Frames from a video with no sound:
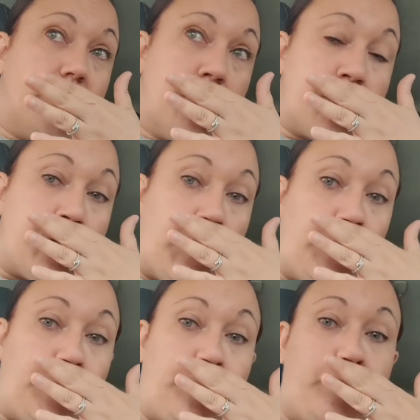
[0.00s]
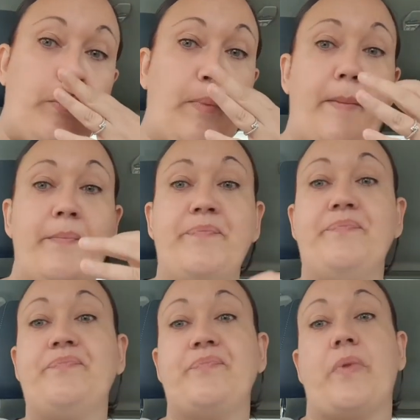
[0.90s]
So
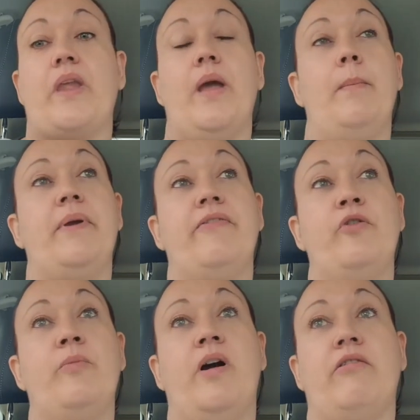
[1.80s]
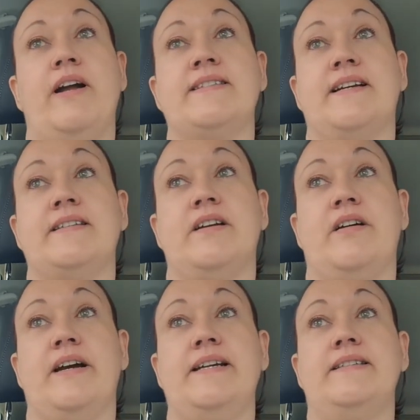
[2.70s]
before my granddad
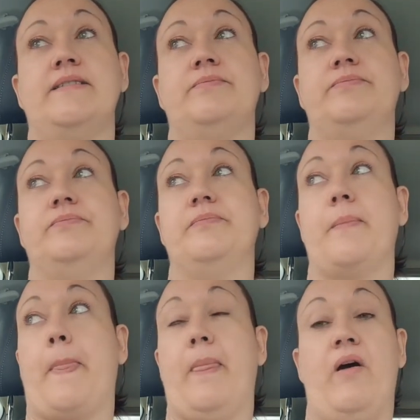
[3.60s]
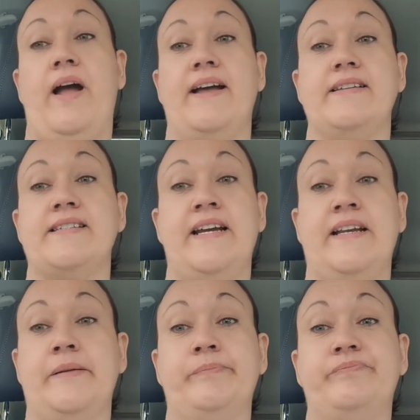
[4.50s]
died, I hadn't
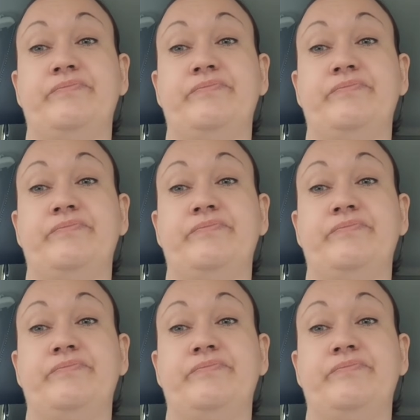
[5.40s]
seen him.